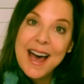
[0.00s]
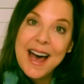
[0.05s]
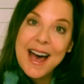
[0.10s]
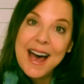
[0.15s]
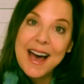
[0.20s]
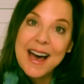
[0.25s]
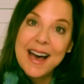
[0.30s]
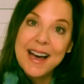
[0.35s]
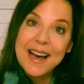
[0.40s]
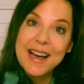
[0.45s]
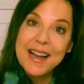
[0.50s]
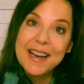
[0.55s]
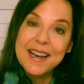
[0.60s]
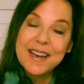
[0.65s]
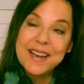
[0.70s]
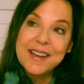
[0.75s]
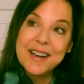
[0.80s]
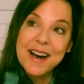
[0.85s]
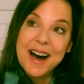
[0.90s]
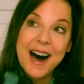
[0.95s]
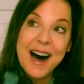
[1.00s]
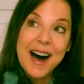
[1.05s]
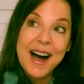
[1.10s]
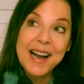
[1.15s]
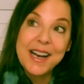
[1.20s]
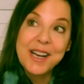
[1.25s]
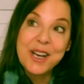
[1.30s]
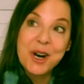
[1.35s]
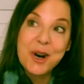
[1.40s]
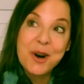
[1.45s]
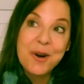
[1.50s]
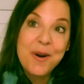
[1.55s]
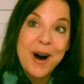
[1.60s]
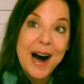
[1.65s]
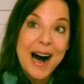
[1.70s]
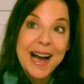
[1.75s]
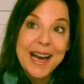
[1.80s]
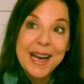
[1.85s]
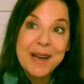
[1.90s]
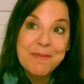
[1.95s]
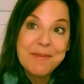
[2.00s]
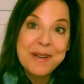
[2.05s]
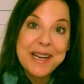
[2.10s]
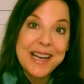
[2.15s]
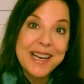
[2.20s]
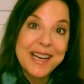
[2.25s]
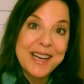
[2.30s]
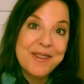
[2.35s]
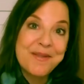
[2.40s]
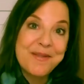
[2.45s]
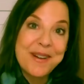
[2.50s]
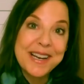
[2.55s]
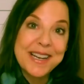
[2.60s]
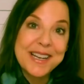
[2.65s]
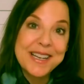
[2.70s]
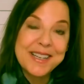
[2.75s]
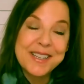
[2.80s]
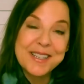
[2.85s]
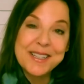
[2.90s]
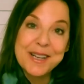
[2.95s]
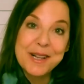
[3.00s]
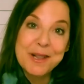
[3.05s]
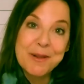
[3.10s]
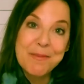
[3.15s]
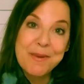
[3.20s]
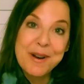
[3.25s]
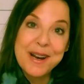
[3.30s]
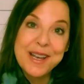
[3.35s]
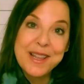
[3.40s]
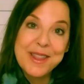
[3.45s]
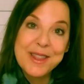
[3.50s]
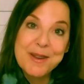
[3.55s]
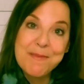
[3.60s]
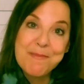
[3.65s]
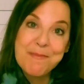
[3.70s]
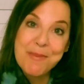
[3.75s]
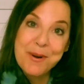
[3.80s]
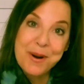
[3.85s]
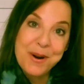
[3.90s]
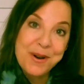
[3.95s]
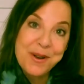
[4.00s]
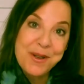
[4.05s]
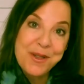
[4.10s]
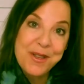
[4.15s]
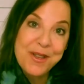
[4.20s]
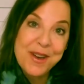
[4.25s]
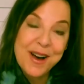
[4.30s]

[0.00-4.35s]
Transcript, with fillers: And I know I am getting ready to celebrate the birth